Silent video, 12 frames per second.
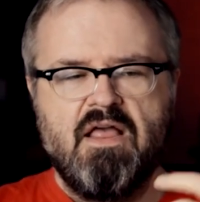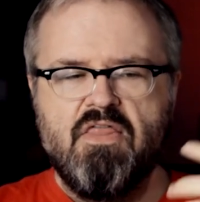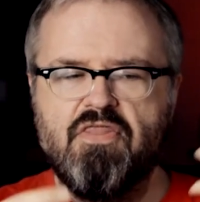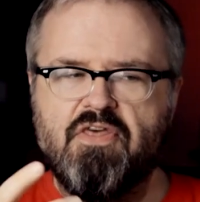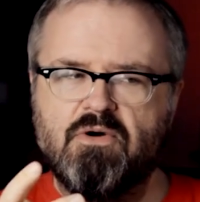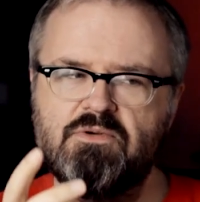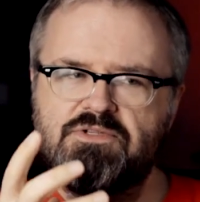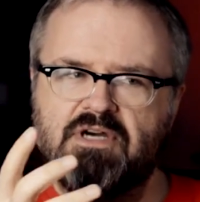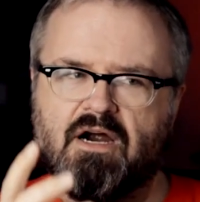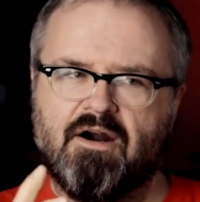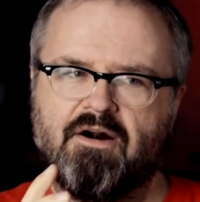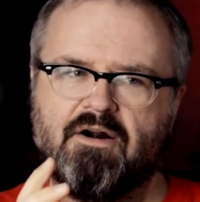those
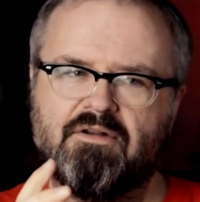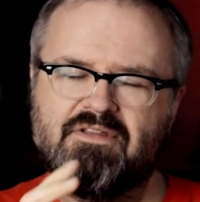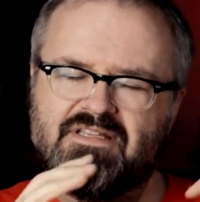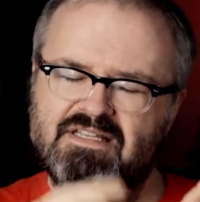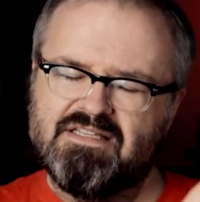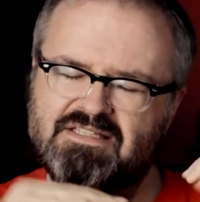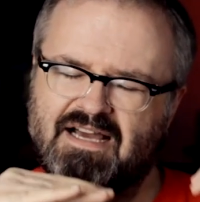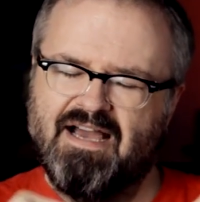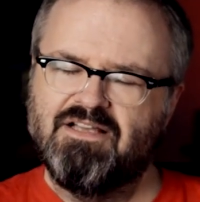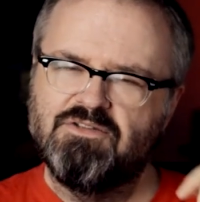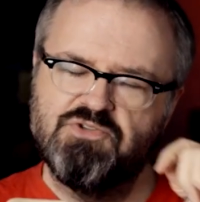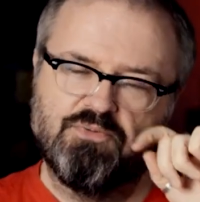are, the, the
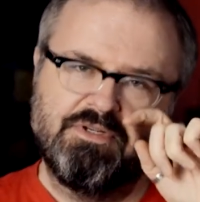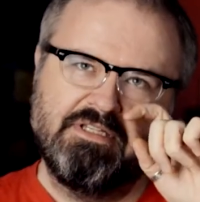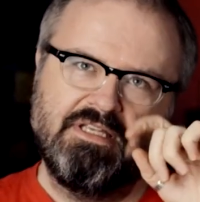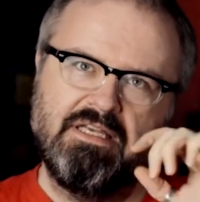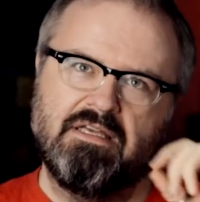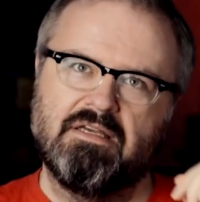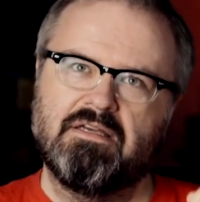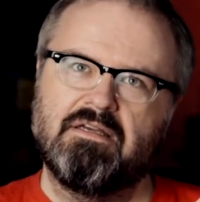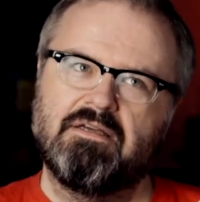tiles really,